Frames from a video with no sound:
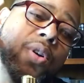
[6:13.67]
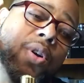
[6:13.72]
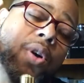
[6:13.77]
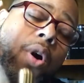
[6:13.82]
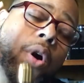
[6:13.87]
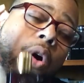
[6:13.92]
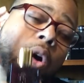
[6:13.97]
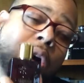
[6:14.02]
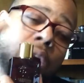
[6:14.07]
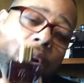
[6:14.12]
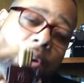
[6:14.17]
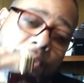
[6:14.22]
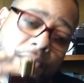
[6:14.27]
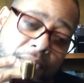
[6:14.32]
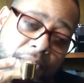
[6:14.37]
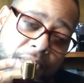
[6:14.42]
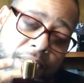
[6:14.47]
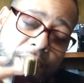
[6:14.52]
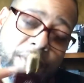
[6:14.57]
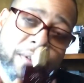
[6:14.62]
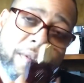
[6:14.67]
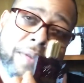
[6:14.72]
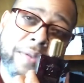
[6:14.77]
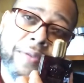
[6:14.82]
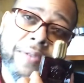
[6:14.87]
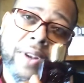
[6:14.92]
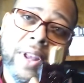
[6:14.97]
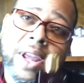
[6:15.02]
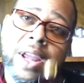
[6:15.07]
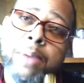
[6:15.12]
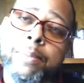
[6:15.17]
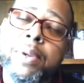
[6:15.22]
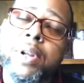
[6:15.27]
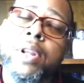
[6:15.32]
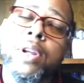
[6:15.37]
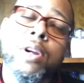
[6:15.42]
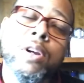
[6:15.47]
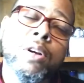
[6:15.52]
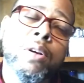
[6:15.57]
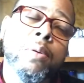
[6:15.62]
or Flame in
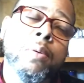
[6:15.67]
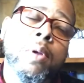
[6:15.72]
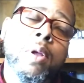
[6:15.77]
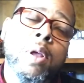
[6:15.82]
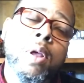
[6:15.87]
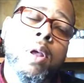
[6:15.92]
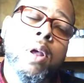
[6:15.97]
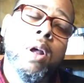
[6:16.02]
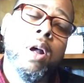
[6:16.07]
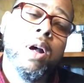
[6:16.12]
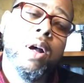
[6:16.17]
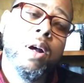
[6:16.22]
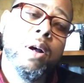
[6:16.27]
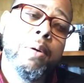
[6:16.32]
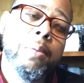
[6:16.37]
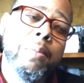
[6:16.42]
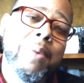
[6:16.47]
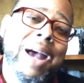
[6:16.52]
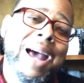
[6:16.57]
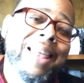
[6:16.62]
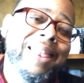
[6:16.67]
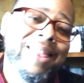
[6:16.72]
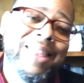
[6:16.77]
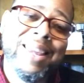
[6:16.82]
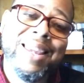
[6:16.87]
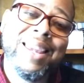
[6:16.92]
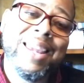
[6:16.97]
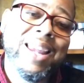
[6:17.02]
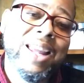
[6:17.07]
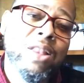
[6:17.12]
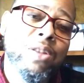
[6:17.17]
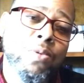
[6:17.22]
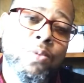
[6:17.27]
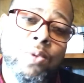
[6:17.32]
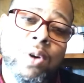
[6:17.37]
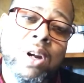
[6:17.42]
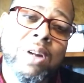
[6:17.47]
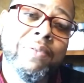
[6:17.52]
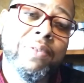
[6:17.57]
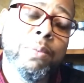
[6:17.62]
here. I think either
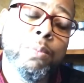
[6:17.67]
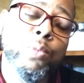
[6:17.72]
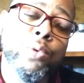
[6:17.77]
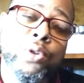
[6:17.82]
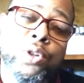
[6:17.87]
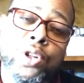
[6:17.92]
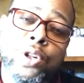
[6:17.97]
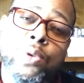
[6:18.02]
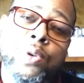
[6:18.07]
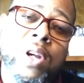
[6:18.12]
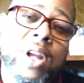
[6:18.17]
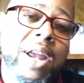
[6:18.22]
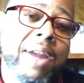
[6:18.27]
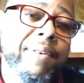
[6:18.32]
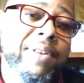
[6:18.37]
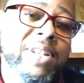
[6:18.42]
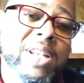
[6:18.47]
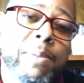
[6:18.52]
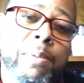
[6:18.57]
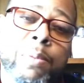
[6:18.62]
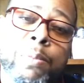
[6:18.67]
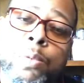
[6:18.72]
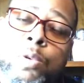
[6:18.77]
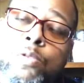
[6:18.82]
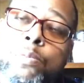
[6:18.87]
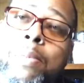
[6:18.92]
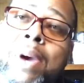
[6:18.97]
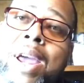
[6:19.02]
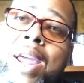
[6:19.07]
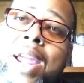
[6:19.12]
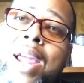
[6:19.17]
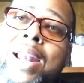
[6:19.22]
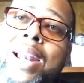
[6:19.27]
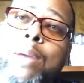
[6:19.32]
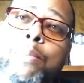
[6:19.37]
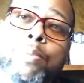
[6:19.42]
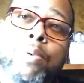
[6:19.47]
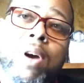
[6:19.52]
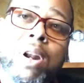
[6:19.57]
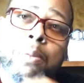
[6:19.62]
one of them will do it. Every time I move my hand,
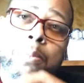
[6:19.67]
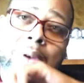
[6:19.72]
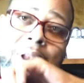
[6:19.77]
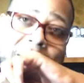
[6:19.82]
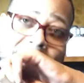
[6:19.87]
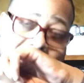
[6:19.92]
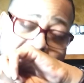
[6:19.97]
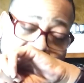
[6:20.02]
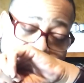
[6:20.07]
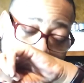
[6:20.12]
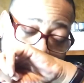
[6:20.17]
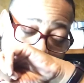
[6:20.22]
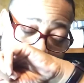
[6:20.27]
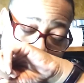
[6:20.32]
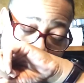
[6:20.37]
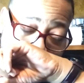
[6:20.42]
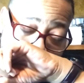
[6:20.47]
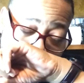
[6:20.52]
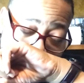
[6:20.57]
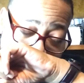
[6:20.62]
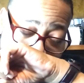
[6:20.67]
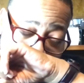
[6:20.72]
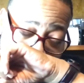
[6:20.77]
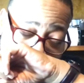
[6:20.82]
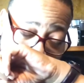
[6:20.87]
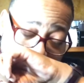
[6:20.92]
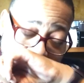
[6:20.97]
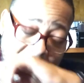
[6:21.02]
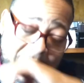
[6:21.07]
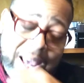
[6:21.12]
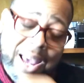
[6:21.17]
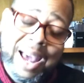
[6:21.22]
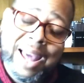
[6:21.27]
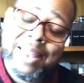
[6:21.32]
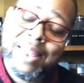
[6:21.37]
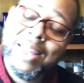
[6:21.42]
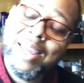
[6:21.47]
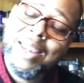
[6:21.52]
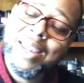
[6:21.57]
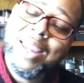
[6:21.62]
that Prada Black is cutting up. I
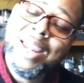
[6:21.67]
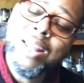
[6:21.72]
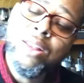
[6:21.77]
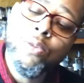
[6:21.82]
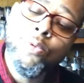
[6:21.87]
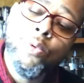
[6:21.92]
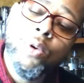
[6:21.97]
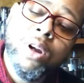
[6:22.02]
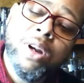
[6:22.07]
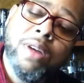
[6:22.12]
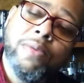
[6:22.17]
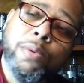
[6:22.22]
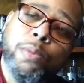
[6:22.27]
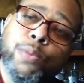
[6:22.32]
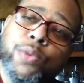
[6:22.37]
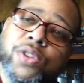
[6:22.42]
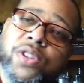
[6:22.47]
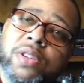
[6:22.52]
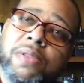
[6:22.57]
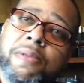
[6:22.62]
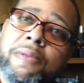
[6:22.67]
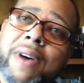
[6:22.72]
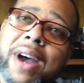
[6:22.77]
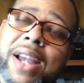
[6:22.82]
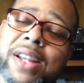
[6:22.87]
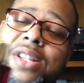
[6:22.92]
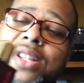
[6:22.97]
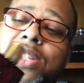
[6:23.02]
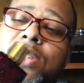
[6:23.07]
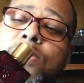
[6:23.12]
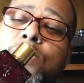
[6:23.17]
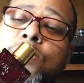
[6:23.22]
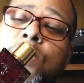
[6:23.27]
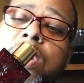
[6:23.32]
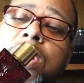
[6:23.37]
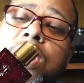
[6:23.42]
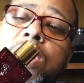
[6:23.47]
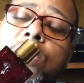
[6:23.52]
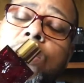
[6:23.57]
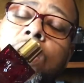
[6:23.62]
think either one of them will suffice,
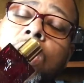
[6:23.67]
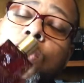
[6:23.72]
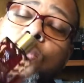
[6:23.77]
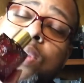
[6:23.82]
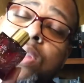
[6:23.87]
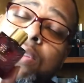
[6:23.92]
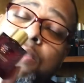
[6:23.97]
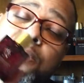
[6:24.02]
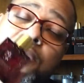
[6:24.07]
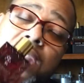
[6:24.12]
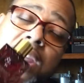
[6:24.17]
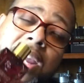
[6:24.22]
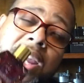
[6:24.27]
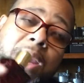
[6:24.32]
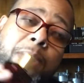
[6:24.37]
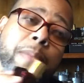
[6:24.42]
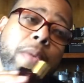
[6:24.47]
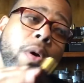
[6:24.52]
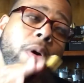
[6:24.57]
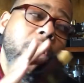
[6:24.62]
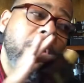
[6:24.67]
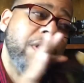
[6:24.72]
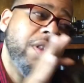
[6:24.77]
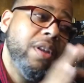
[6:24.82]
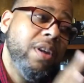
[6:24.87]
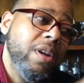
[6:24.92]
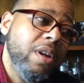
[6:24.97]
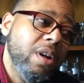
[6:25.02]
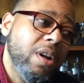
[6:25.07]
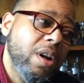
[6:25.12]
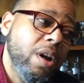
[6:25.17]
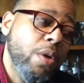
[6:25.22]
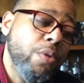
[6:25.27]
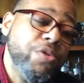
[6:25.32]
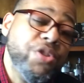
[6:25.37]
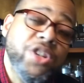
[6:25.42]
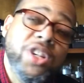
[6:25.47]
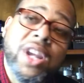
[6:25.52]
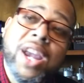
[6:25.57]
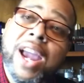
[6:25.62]
whether you go with the Flame or the
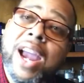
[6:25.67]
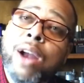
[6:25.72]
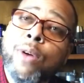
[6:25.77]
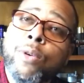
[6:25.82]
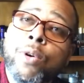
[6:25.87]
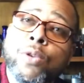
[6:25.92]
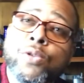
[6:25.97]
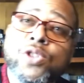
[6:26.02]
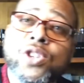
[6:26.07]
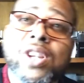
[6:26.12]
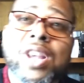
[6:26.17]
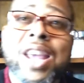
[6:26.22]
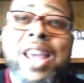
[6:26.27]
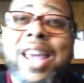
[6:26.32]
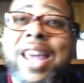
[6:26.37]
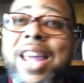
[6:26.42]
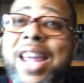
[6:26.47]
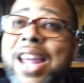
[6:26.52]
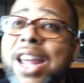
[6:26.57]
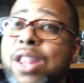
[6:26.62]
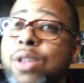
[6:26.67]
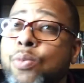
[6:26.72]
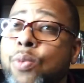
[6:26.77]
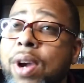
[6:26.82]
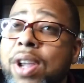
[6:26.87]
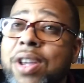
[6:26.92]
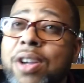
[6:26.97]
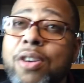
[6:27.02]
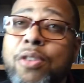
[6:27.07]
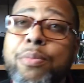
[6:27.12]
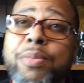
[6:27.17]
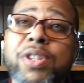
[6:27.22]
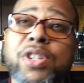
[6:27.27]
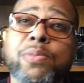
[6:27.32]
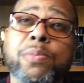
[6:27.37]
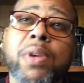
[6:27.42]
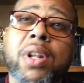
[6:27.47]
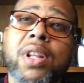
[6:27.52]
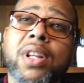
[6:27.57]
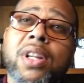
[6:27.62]
OG Eros. Either way, you're gonna be
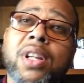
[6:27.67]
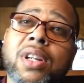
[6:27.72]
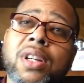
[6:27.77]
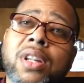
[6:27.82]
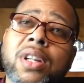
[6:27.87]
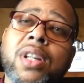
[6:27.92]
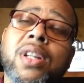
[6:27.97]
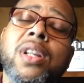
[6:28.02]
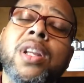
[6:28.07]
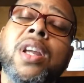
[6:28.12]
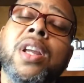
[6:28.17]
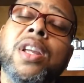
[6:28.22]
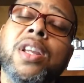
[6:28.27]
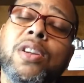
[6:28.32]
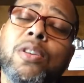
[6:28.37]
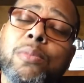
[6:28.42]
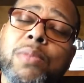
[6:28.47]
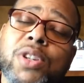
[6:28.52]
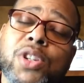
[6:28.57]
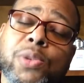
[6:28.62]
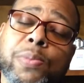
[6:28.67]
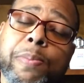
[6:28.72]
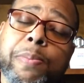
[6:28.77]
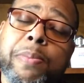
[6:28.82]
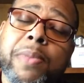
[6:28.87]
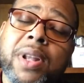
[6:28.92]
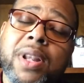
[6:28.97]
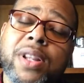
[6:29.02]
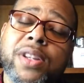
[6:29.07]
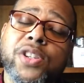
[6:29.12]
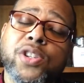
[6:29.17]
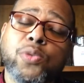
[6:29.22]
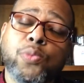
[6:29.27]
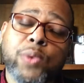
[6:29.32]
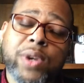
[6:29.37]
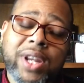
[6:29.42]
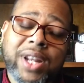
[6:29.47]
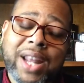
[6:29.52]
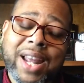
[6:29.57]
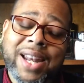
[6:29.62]
smelling good, you're gonna be smelling
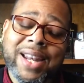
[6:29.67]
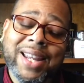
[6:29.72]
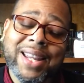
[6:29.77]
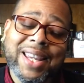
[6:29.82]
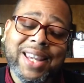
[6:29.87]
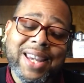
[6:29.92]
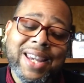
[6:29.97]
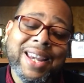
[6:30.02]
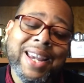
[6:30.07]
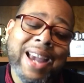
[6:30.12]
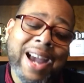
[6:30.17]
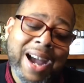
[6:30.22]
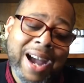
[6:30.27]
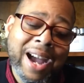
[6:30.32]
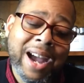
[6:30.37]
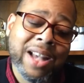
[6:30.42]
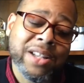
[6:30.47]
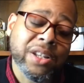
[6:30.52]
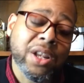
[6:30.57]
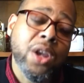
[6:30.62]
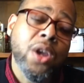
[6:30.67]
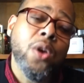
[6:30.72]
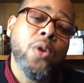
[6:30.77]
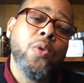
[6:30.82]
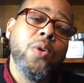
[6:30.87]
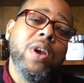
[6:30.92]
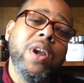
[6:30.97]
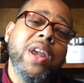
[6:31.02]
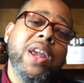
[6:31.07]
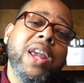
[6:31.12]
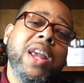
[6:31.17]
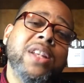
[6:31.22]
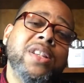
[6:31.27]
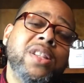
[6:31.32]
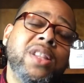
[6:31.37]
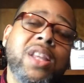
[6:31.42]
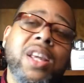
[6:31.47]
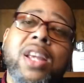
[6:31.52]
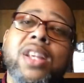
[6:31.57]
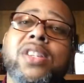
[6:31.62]
sweet. And the key, guys, is
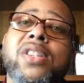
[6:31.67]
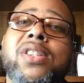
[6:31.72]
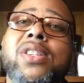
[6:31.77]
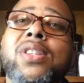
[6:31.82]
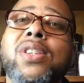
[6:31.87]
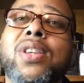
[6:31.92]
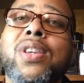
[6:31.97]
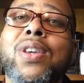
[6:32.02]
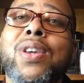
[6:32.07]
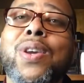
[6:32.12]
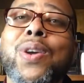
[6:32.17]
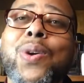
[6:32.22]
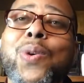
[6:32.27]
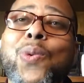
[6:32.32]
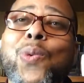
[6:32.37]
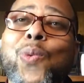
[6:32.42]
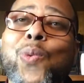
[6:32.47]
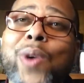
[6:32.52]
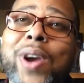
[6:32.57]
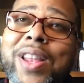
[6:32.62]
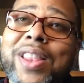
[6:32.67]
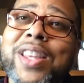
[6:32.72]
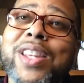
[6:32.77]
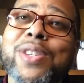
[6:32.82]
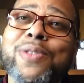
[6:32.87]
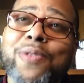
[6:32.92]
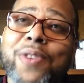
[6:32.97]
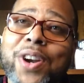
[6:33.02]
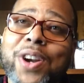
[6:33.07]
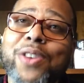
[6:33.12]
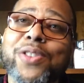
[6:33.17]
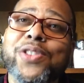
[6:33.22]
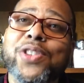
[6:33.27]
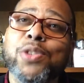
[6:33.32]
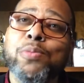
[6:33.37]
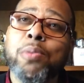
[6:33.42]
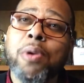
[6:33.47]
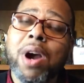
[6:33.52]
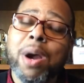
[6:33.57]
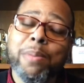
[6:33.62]
this wear these fragrances
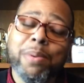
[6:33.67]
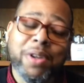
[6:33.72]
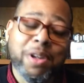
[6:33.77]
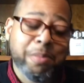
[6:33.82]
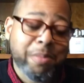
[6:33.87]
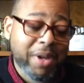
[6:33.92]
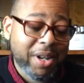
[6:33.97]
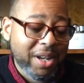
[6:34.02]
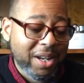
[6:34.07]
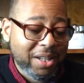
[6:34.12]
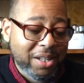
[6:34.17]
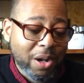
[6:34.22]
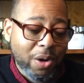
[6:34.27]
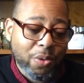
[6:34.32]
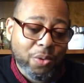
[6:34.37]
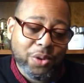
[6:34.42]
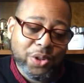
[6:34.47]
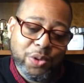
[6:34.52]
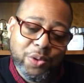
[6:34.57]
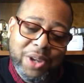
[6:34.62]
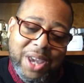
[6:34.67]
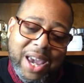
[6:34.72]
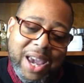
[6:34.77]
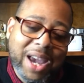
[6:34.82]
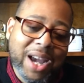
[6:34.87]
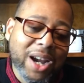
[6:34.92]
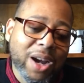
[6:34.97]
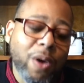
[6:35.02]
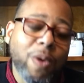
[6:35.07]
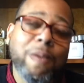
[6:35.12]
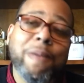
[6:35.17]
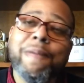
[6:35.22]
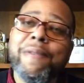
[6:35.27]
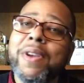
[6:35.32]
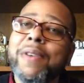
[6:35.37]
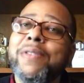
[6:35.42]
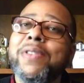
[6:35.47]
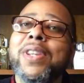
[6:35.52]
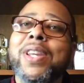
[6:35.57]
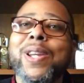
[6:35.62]
properly, meaning don't you can't go
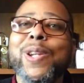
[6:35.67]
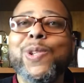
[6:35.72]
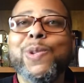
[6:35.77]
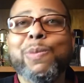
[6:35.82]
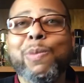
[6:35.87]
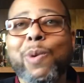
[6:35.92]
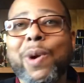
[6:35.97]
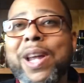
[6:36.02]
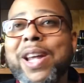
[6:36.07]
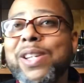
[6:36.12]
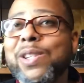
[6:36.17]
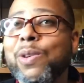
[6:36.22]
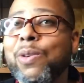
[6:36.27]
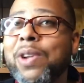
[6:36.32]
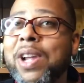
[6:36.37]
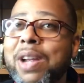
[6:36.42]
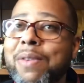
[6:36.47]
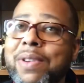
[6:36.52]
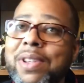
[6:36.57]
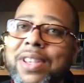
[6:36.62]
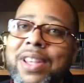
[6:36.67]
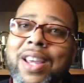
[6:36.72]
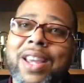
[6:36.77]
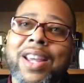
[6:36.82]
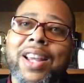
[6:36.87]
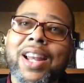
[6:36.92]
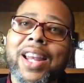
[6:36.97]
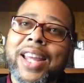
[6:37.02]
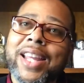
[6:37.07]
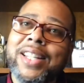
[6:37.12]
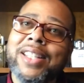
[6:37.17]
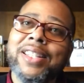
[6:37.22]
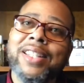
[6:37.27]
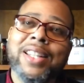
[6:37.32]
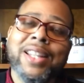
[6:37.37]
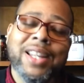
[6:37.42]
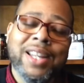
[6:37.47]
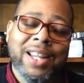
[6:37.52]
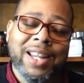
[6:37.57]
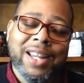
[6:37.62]
15 sprays on everything, Clayton.
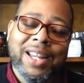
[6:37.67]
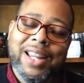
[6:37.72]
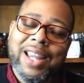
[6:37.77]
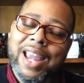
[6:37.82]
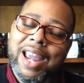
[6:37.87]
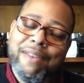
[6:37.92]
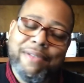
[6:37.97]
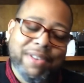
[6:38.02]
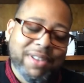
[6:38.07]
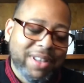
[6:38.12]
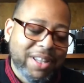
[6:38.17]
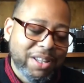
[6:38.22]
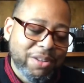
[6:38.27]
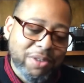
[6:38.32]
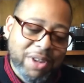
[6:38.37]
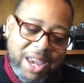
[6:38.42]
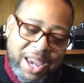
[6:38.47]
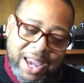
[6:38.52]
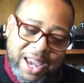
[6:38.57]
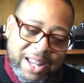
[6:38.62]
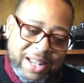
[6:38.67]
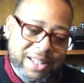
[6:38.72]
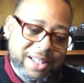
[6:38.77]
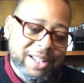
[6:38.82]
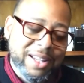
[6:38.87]
Every you can't.